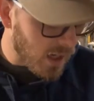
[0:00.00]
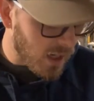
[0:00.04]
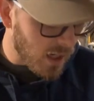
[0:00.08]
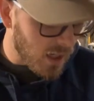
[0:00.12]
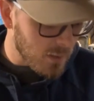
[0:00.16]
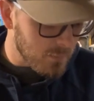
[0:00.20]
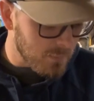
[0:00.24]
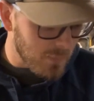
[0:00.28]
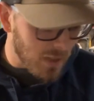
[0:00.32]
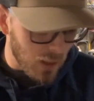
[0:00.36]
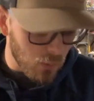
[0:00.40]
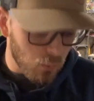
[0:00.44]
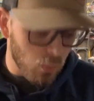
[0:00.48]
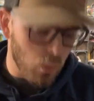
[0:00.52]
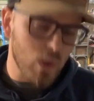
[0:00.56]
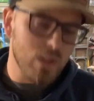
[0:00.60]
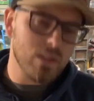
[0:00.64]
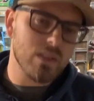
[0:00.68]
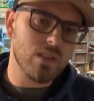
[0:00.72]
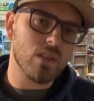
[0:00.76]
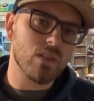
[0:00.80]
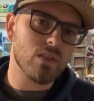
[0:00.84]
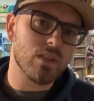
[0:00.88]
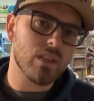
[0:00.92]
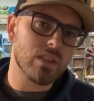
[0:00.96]
I
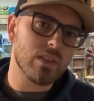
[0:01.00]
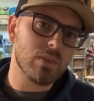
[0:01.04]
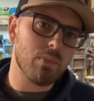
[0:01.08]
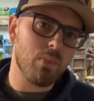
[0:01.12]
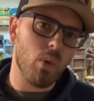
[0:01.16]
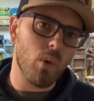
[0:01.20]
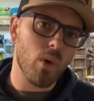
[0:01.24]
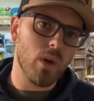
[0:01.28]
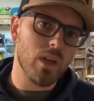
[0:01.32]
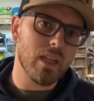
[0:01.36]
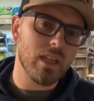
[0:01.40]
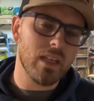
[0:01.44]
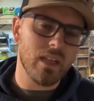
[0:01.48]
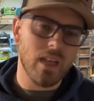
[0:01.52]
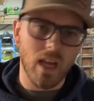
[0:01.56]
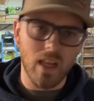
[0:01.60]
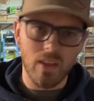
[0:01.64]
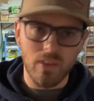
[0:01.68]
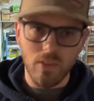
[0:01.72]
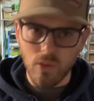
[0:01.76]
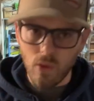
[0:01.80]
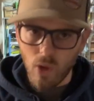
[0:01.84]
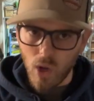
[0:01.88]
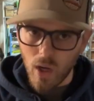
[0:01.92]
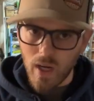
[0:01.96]
was a little disappointed.
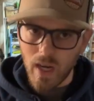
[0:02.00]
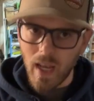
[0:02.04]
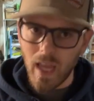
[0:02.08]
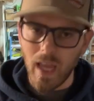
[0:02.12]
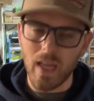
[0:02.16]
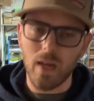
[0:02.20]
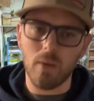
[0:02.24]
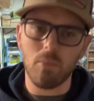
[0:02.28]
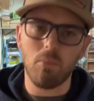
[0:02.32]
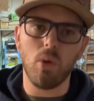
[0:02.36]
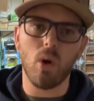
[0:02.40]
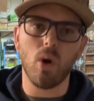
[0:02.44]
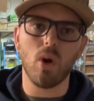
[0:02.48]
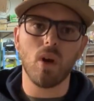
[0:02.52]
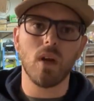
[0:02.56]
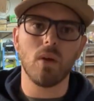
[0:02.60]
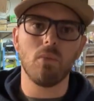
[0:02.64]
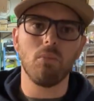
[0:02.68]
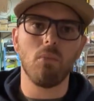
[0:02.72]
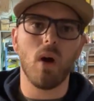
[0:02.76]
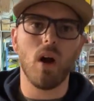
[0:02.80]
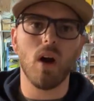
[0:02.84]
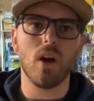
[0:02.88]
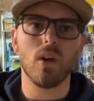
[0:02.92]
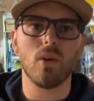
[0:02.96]
I thought I had a
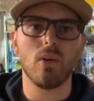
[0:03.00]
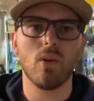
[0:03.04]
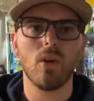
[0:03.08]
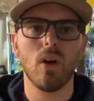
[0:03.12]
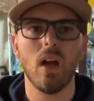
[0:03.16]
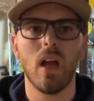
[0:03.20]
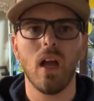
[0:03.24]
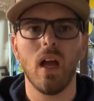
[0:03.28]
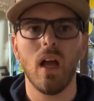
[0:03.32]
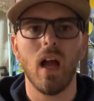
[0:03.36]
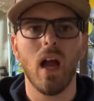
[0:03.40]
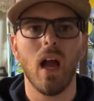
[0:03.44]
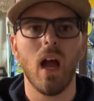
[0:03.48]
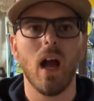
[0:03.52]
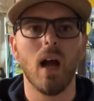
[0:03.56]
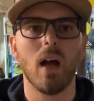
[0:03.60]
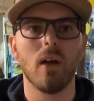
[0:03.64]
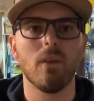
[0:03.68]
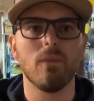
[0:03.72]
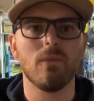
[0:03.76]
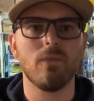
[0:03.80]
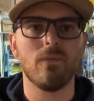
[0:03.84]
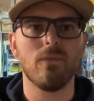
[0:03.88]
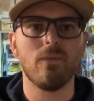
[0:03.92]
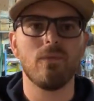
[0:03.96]
broken model.
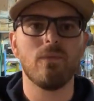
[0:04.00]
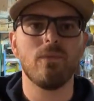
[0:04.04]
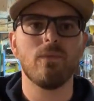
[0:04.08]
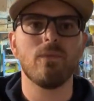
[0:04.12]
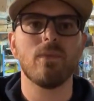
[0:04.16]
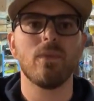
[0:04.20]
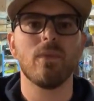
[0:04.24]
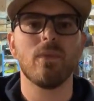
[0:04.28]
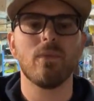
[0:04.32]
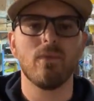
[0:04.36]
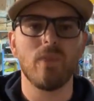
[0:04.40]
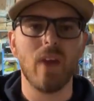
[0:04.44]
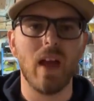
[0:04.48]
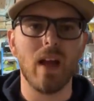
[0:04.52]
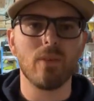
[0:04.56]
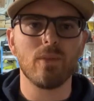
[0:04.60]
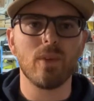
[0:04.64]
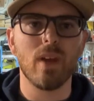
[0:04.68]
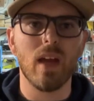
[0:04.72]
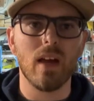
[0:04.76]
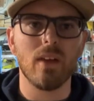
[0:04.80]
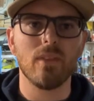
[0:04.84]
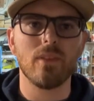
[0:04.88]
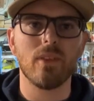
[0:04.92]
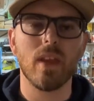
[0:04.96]

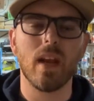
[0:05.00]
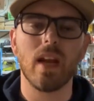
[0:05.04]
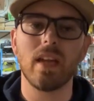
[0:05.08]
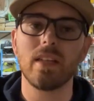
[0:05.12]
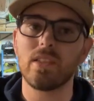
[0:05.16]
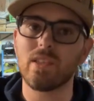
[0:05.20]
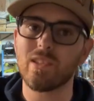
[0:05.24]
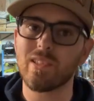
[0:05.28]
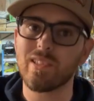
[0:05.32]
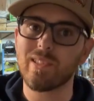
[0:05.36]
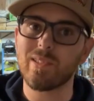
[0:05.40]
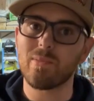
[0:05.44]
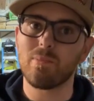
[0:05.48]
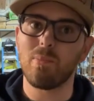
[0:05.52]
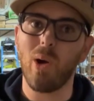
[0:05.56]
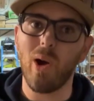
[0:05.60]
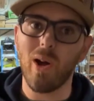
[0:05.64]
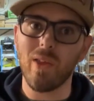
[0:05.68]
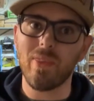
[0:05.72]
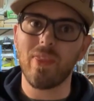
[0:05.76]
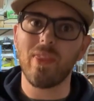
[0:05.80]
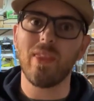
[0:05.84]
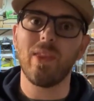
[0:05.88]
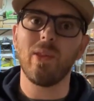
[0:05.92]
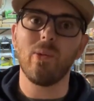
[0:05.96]
Found out that I just
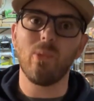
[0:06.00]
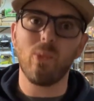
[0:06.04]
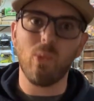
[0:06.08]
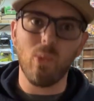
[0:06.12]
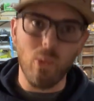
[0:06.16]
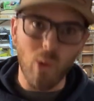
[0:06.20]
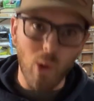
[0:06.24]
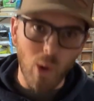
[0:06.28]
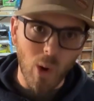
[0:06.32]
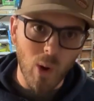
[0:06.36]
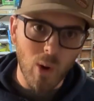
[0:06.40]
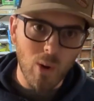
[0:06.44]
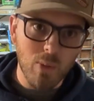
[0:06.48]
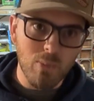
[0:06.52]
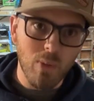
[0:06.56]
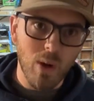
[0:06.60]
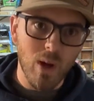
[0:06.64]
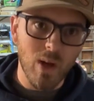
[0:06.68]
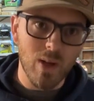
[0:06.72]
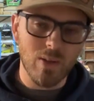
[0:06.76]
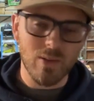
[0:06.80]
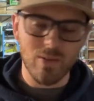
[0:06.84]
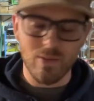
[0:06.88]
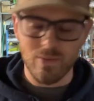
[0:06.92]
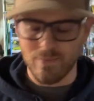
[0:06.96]
bought the wrong
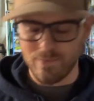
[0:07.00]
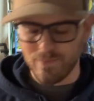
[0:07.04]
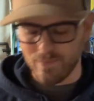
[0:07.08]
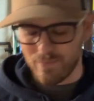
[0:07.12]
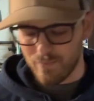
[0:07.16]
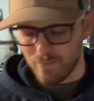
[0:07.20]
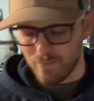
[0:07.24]
model.